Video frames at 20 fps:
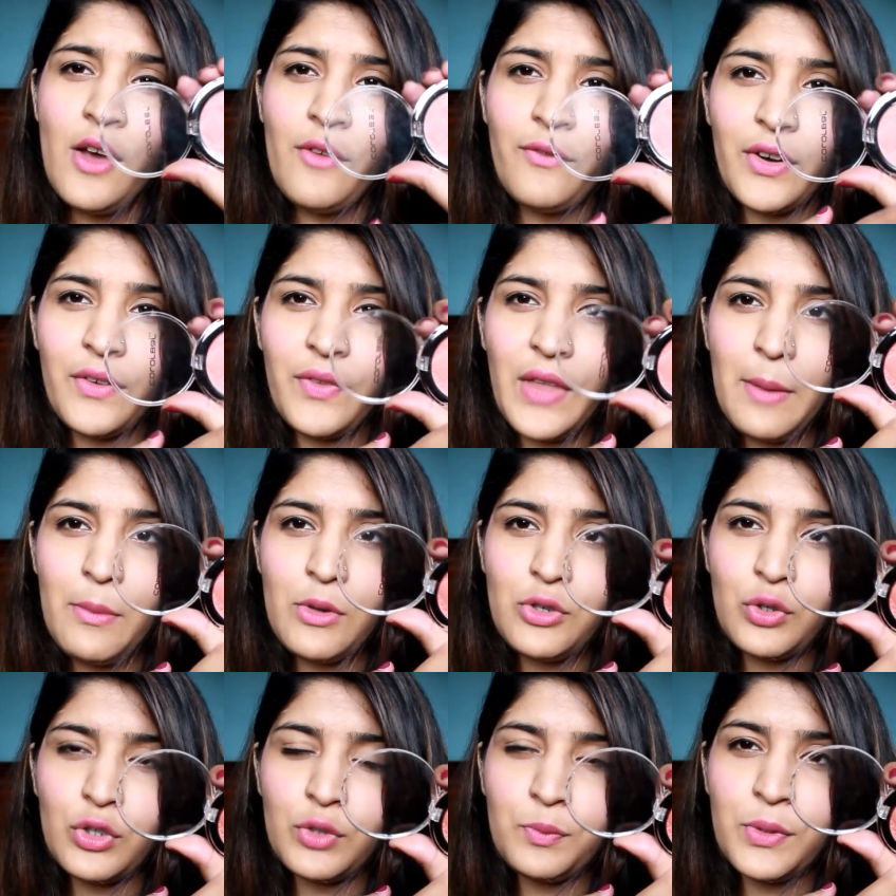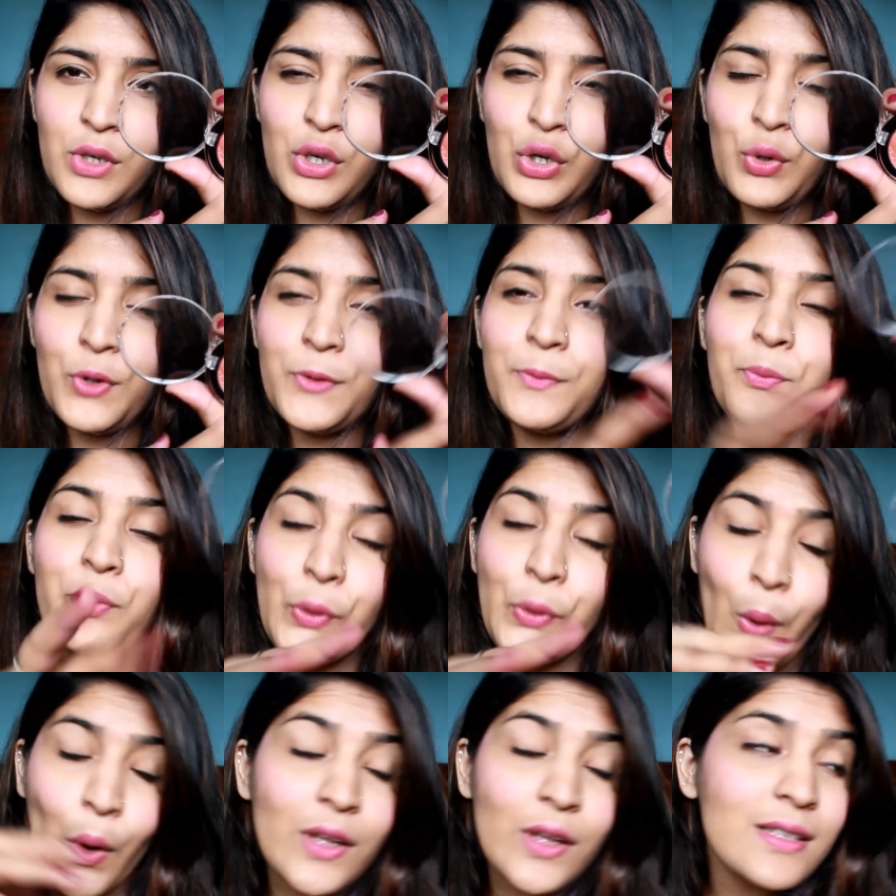For them, it could be a good
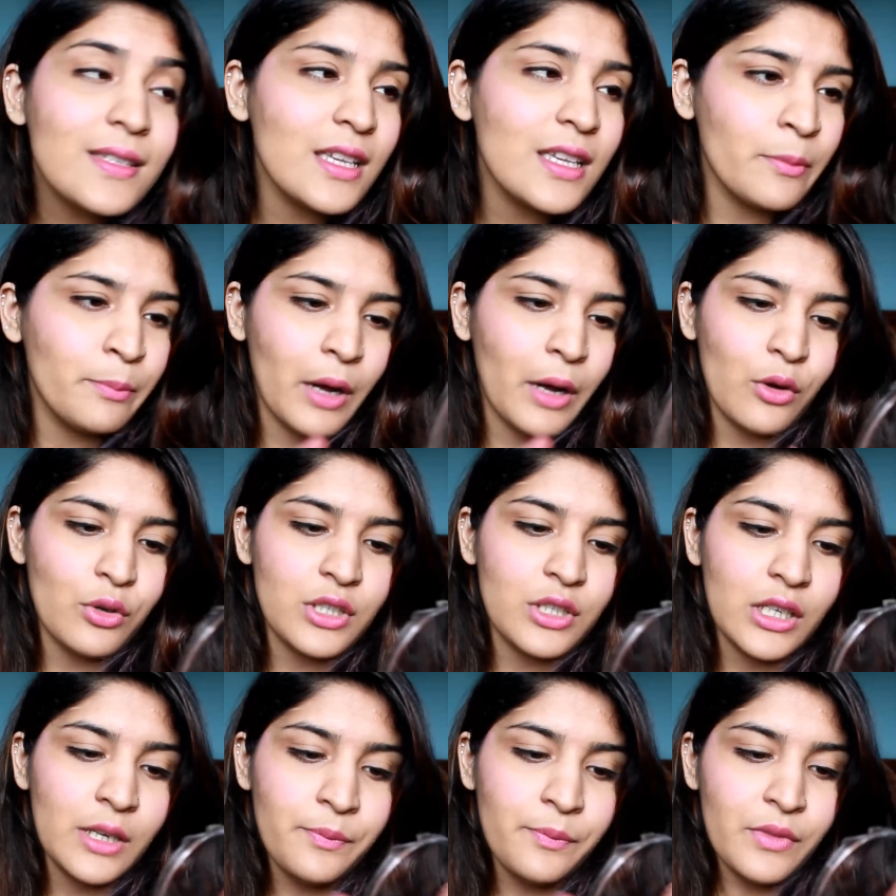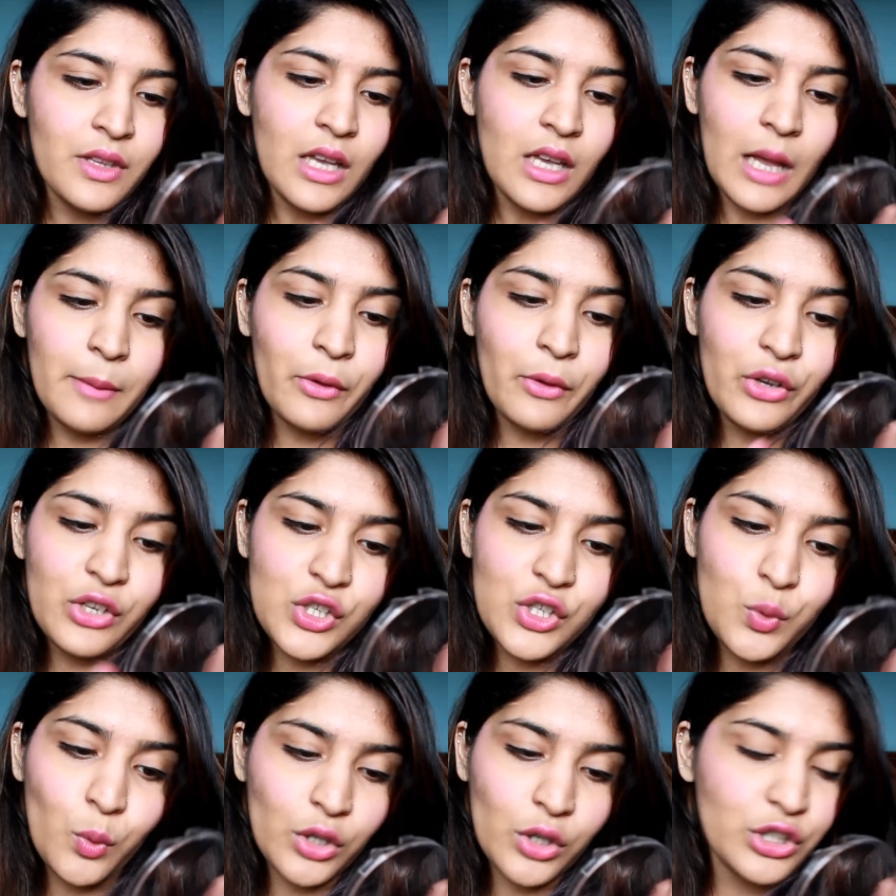bronzing powder. I'm going
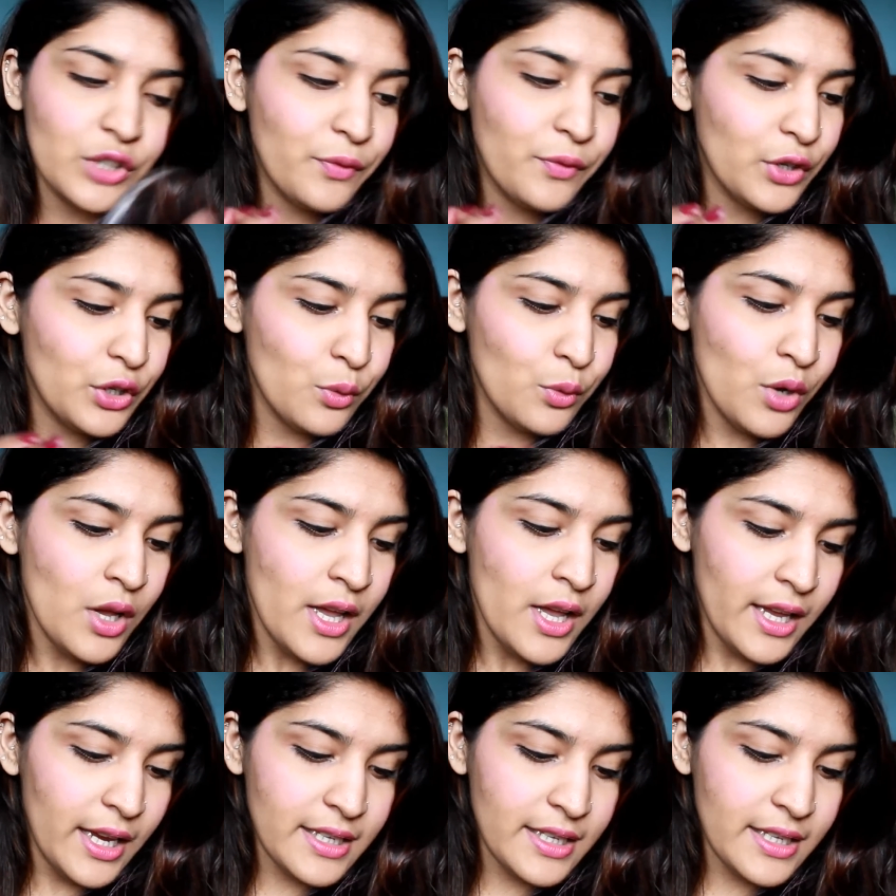to swatch it for you.